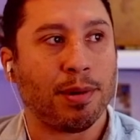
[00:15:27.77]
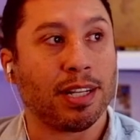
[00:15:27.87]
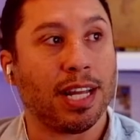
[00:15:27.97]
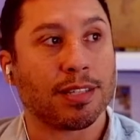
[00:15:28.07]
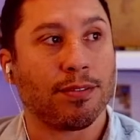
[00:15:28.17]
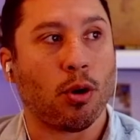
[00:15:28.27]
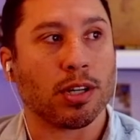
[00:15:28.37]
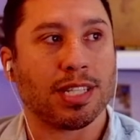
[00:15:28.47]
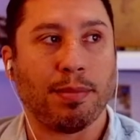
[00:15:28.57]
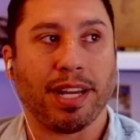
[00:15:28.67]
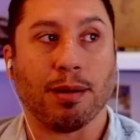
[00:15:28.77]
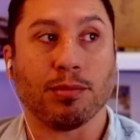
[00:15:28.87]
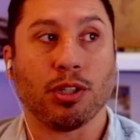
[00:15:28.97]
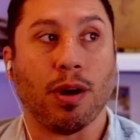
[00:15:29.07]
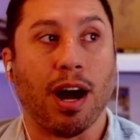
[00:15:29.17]
unless, of course, they become
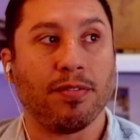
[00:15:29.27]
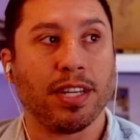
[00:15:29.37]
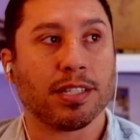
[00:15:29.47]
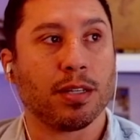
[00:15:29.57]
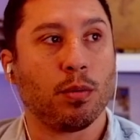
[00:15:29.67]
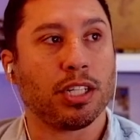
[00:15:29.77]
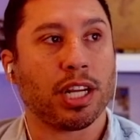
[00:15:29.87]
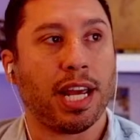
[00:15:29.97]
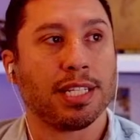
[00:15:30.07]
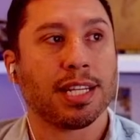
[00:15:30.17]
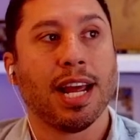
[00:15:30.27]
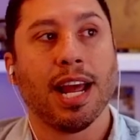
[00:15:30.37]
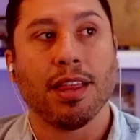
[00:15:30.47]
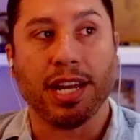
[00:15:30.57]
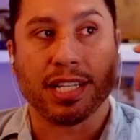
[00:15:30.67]
too obvious, in which case
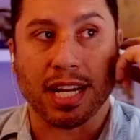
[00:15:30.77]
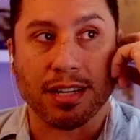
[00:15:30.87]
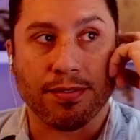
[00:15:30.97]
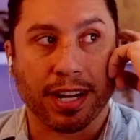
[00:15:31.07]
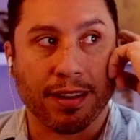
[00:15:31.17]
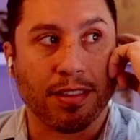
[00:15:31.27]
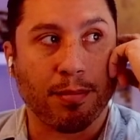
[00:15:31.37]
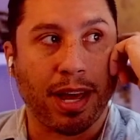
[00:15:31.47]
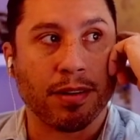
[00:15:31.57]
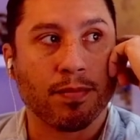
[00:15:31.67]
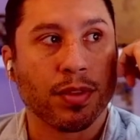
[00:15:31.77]
they tend to forgive the men.